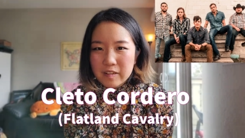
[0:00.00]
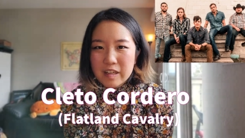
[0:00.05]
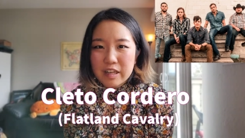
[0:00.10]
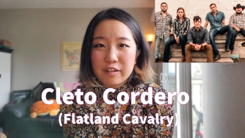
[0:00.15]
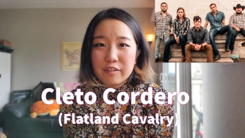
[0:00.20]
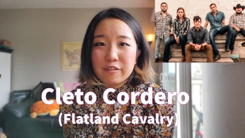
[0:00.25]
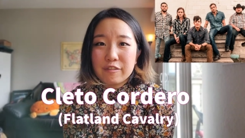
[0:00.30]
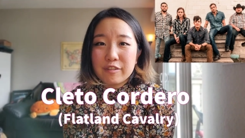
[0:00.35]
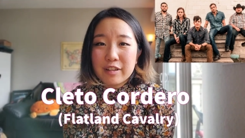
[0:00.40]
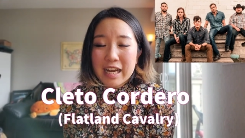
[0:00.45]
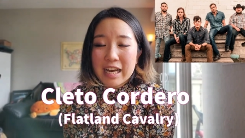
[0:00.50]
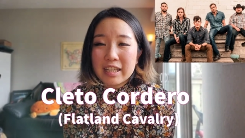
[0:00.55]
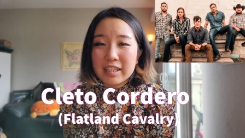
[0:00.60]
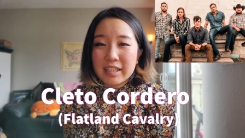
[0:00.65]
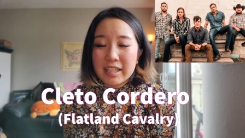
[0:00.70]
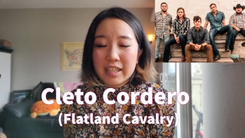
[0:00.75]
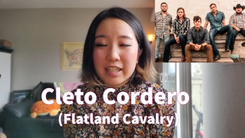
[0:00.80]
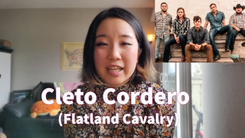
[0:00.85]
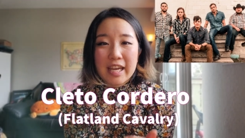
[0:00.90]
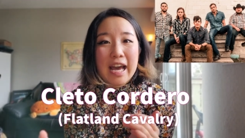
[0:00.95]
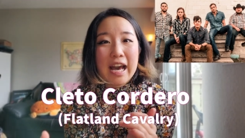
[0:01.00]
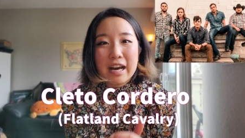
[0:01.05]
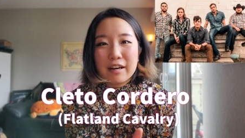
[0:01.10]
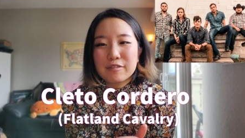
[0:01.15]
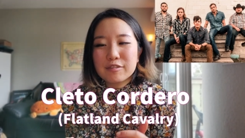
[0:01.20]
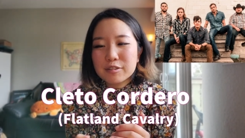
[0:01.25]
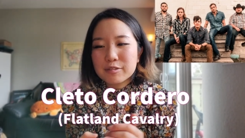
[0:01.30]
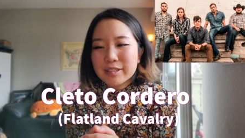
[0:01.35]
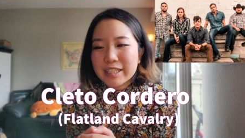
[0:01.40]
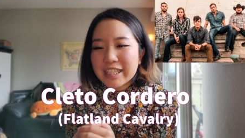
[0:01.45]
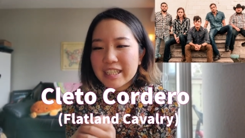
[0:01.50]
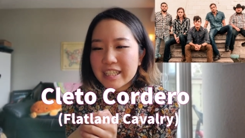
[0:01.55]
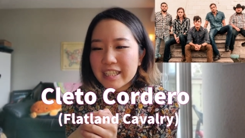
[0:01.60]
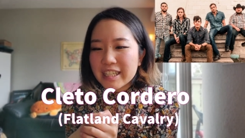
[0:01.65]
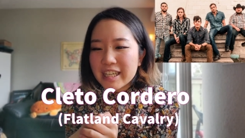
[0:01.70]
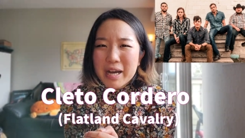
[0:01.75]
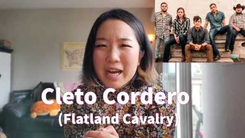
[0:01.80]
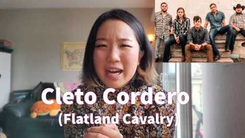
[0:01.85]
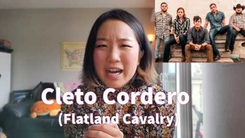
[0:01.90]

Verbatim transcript: of Flatland Cavalry.